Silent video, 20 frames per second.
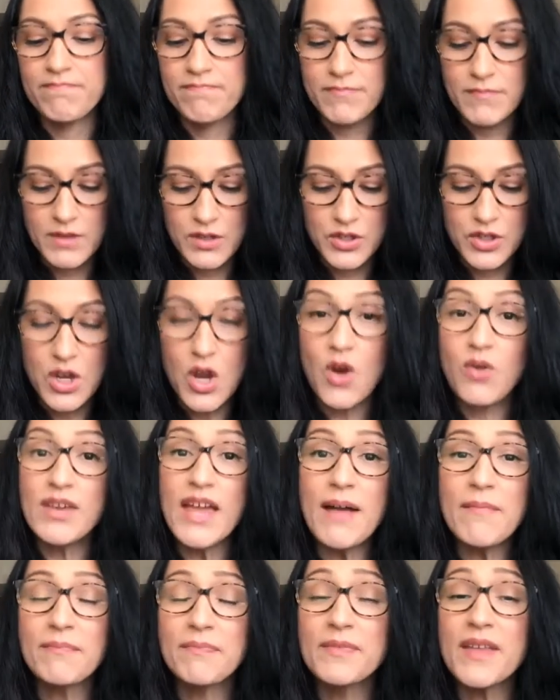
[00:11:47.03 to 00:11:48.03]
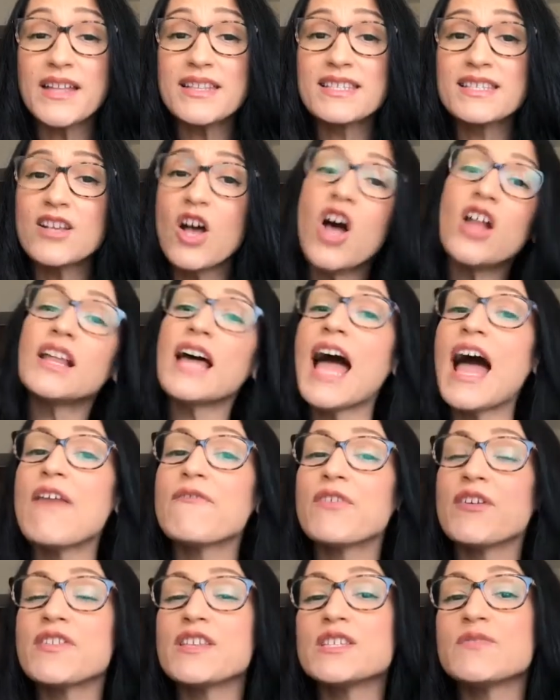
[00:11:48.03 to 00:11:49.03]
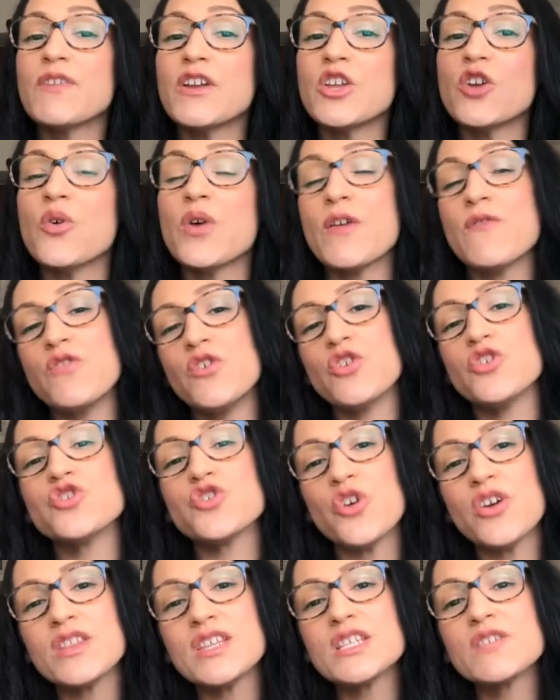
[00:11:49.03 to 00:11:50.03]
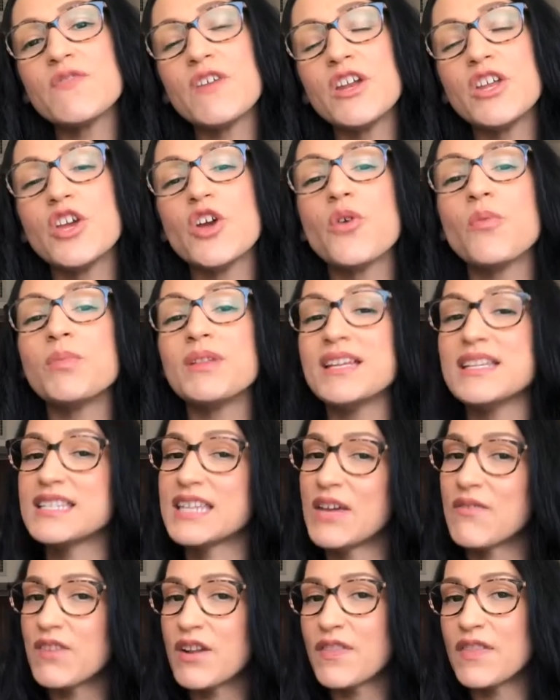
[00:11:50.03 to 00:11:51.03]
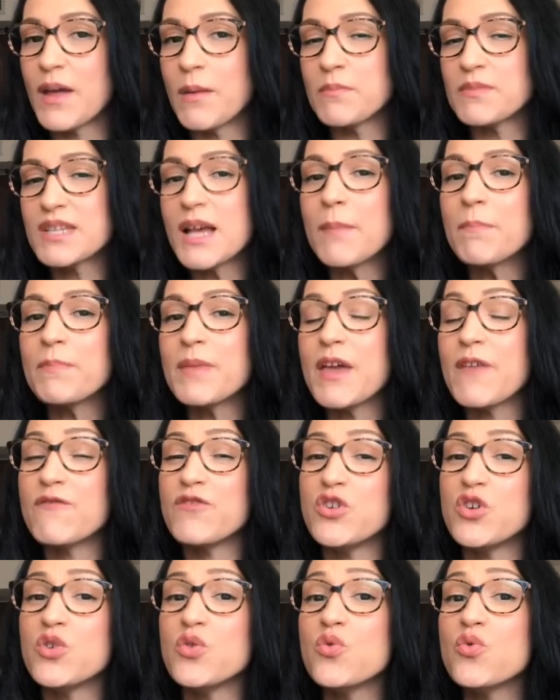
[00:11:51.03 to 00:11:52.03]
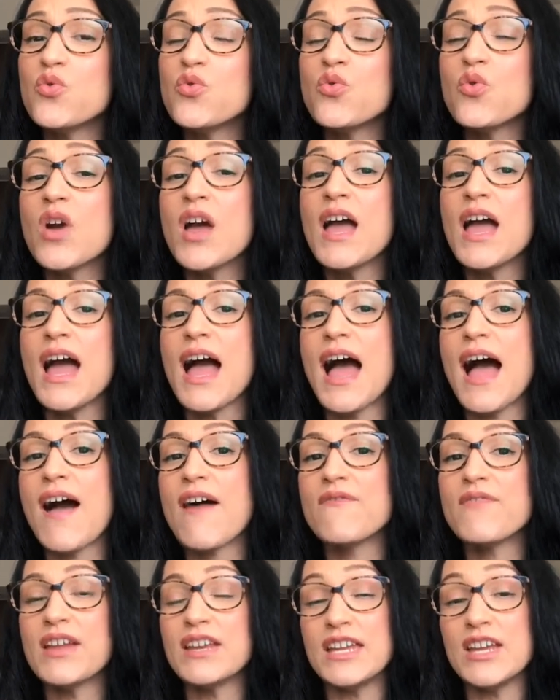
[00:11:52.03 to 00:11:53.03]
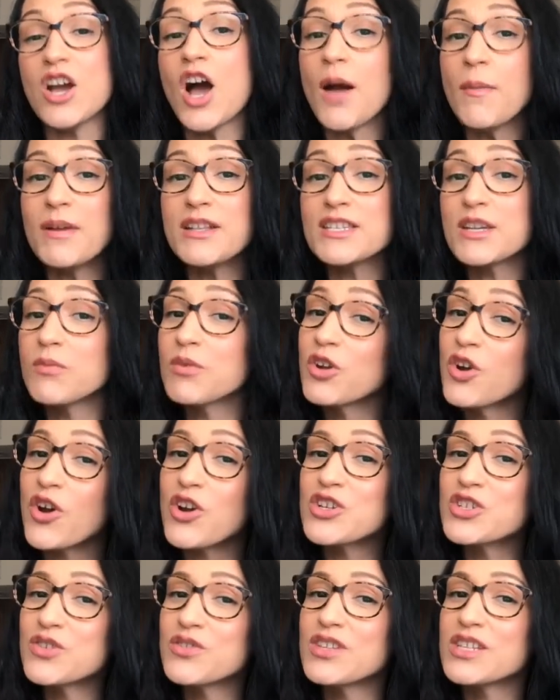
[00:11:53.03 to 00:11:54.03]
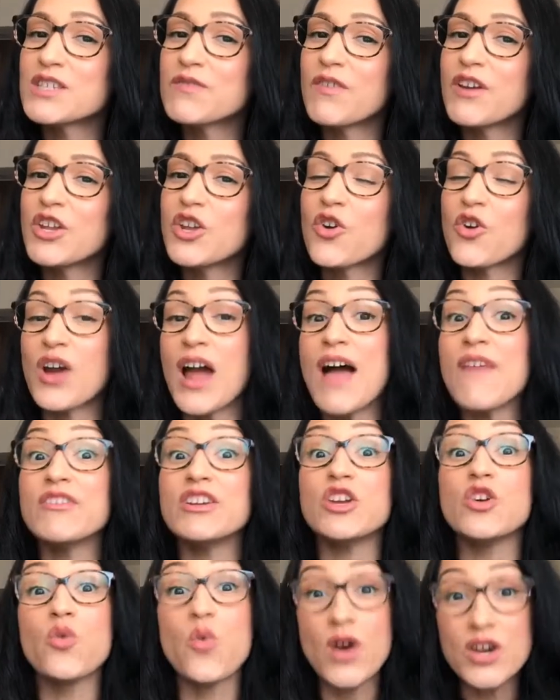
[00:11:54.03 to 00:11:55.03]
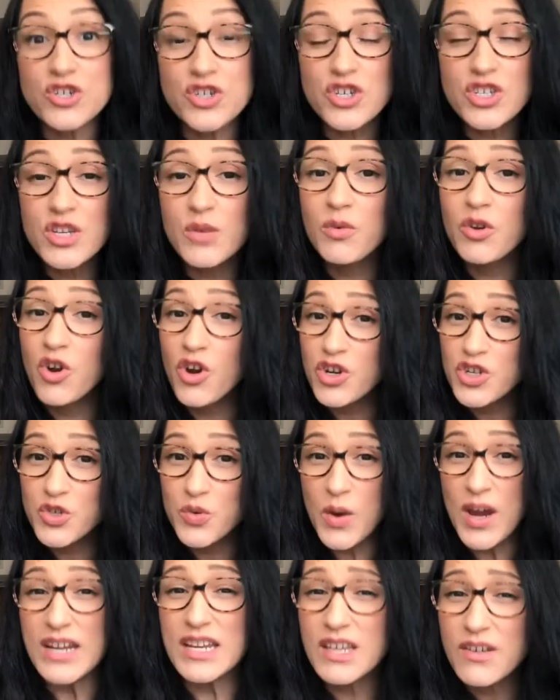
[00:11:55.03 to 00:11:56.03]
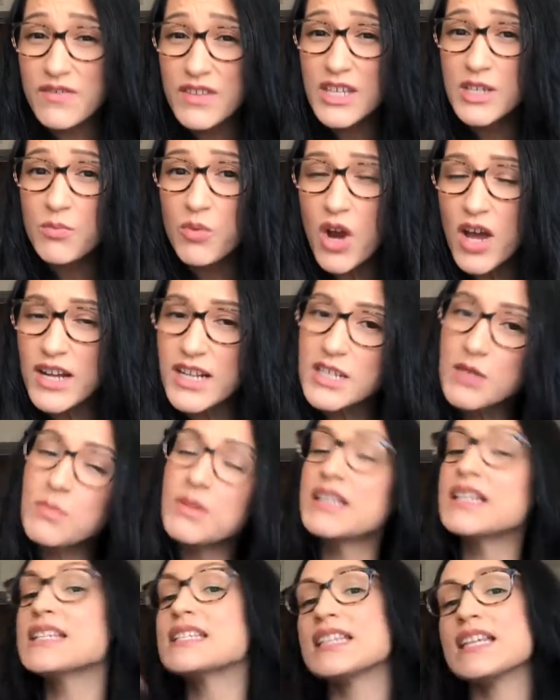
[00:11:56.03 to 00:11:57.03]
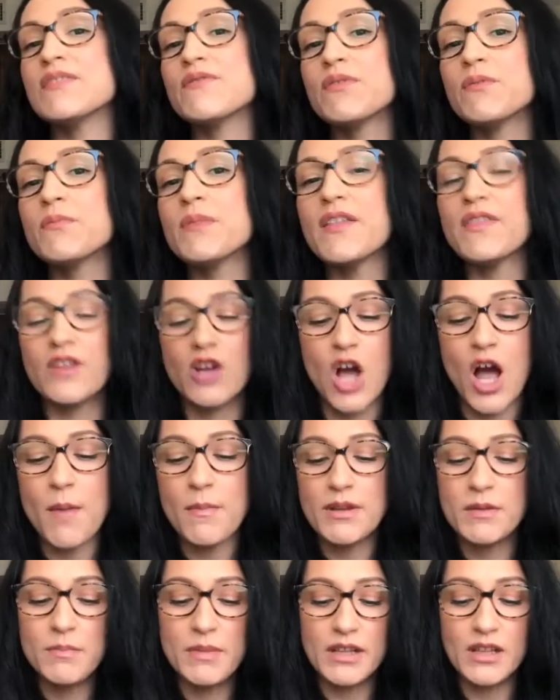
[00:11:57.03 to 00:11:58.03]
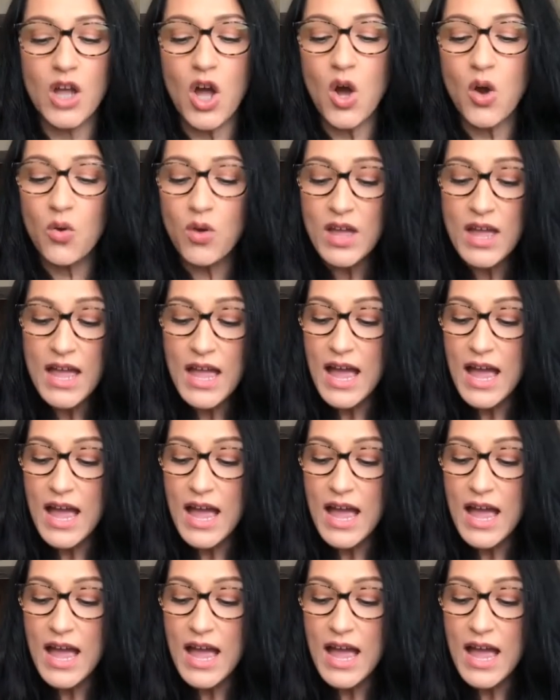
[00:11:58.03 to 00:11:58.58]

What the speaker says: So yeah, that's all I have for this video. If you enjoyed this video, please give it a thumbs up. If you have any comments in regards to this video or have any questions in regards to any of these products, please leave them in the comment below.